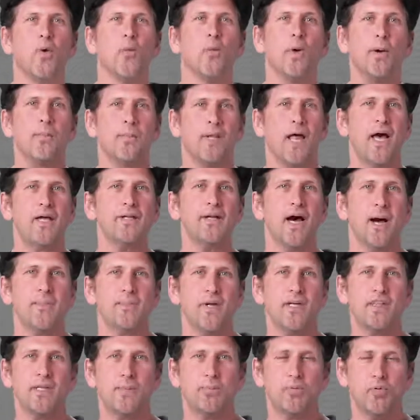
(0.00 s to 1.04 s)
We plan to
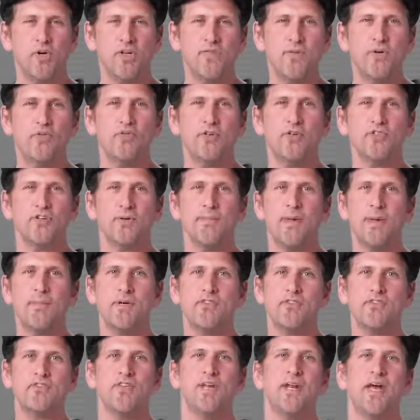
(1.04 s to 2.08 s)
update the preview system
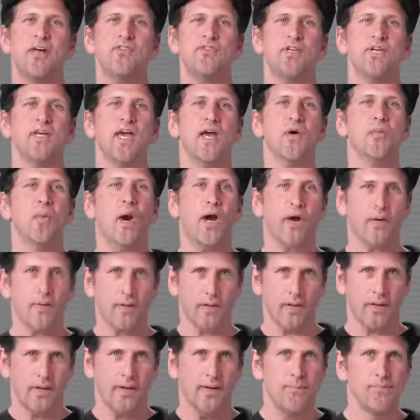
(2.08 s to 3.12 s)
images and SDK
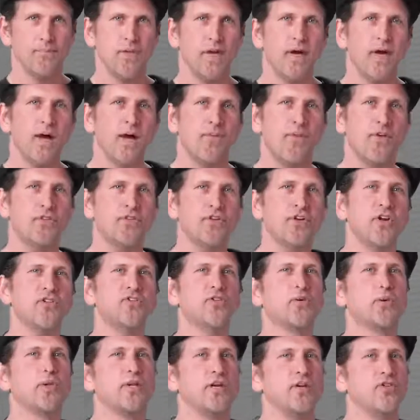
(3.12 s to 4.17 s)
regularly. This
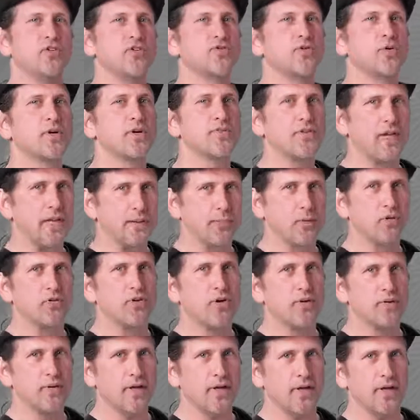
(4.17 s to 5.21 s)
initial release is for developers
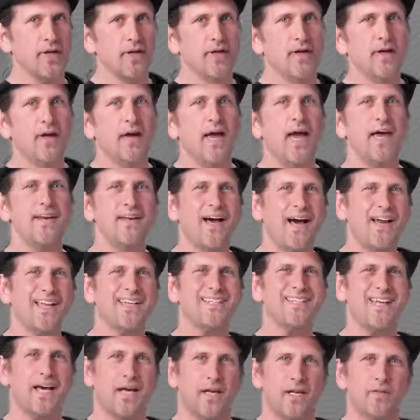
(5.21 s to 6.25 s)
only, and not
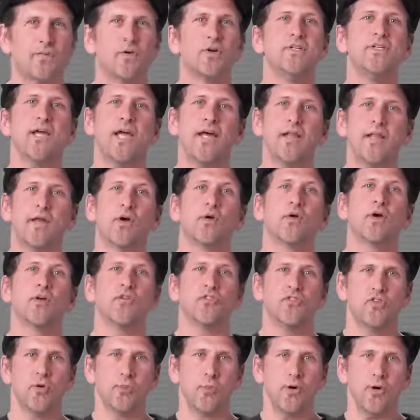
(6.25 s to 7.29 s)
intended for daily or
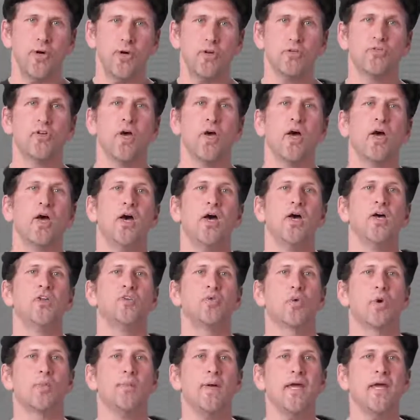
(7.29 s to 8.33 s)
consumer use, so
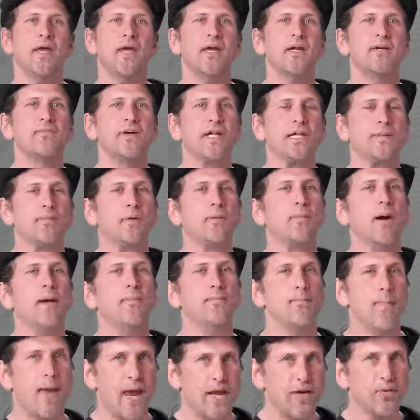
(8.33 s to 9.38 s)
we're making it available by
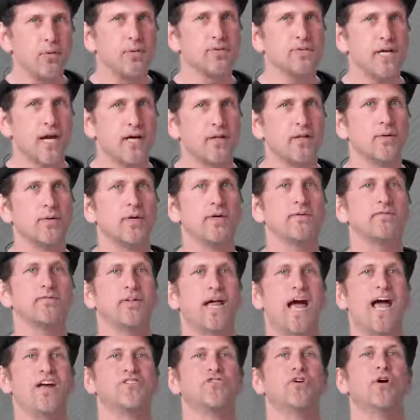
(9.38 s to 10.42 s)
manual download in
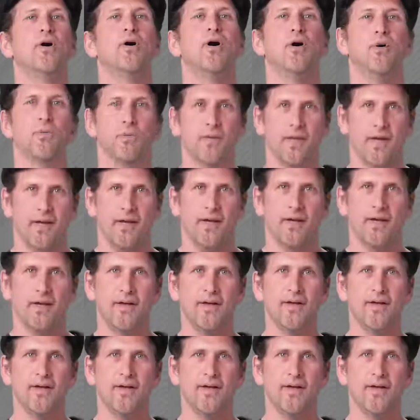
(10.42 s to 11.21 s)
Flash only.